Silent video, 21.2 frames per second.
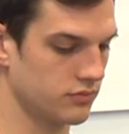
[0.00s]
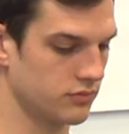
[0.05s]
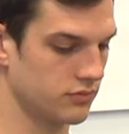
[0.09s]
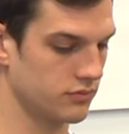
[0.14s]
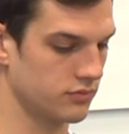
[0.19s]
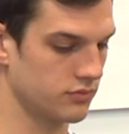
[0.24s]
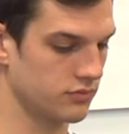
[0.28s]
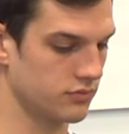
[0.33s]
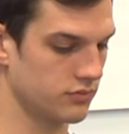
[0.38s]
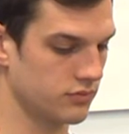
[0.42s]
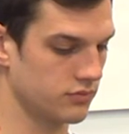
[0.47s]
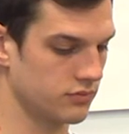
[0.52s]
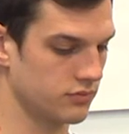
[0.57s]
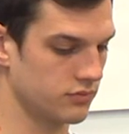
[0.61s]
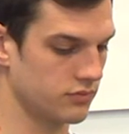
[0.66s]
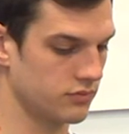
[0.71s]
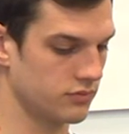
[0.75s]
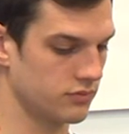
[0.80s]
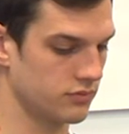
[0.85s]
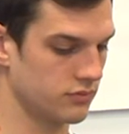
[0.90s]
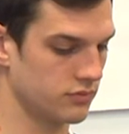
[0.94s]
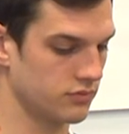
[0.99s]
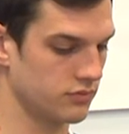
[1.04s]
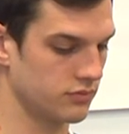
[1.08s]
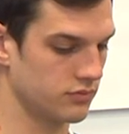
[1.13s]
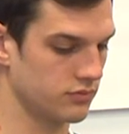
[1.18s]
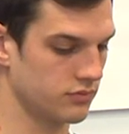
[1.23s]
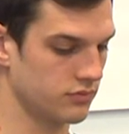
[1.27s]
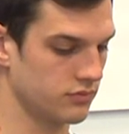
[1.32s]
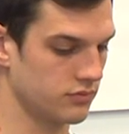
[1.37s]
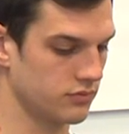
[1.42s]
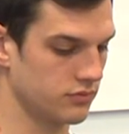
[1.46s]

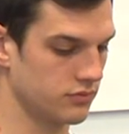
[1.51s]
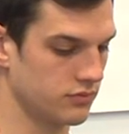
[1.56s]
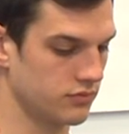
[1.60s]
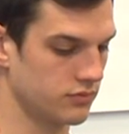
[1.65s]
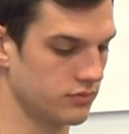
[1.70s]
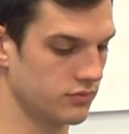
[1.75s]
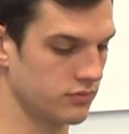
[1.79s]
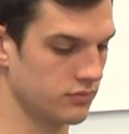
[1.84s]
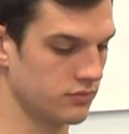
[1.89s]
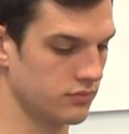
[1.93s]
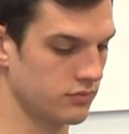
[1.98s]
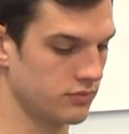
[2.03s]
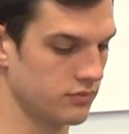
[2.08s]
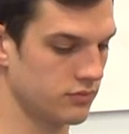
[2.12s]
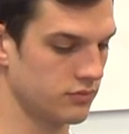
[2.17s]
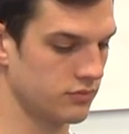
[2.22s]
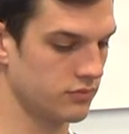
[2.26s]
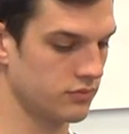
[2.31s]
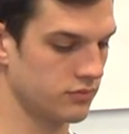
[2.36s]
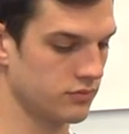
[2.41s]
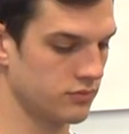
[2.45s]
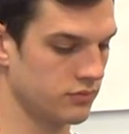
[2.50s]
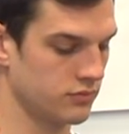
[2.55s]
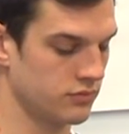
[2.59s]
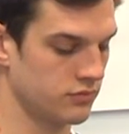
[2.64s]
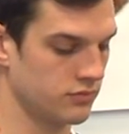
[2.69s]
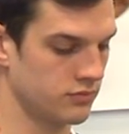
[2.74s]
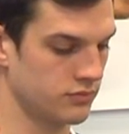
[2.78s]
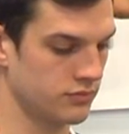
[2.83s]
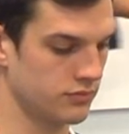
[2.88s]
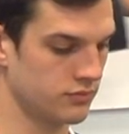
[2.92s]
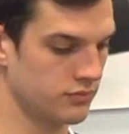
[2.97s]

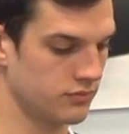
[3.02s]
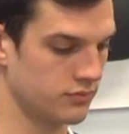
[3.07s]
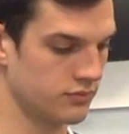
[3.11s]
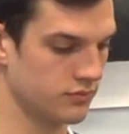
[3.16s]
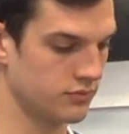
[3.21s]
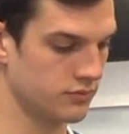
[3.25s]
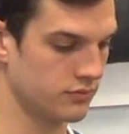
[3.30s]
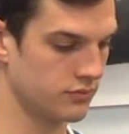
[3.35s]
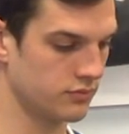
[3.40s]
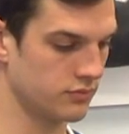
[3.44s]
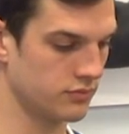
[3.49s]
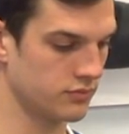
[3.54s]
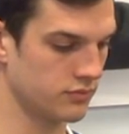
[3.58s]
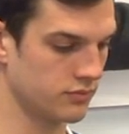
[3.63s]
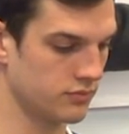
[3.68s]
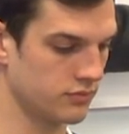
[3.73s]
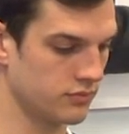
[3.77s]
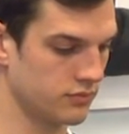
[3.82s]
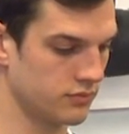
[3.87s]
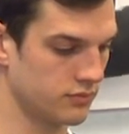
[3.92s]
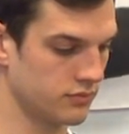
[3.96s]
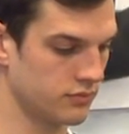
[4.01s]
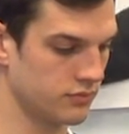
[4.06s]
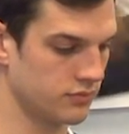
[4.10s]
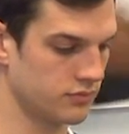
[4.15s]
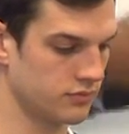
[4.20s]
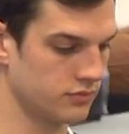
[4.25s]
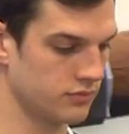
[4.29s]
(not speaking)